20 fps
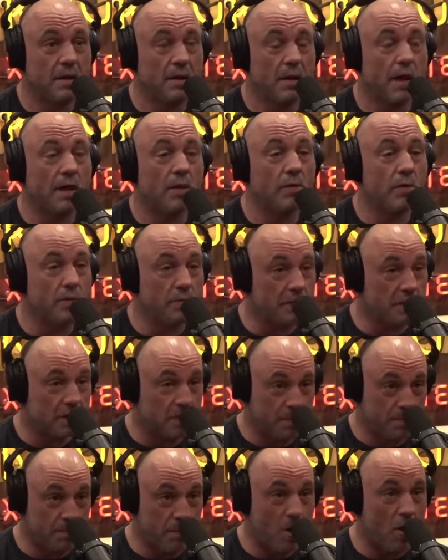Like we would
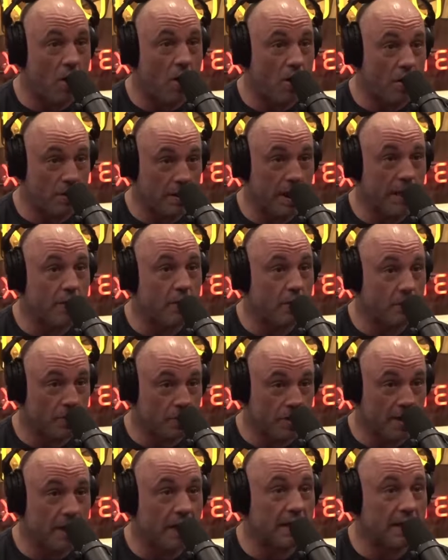spar like we were
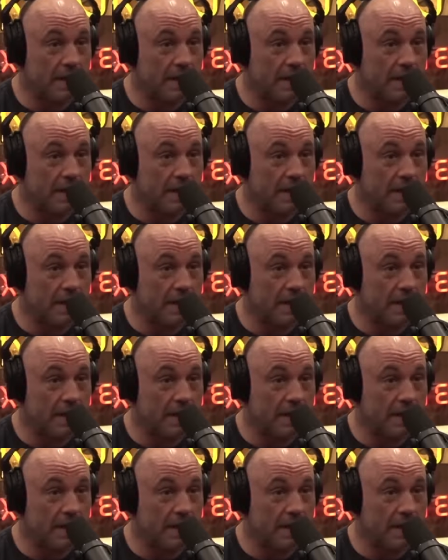trying to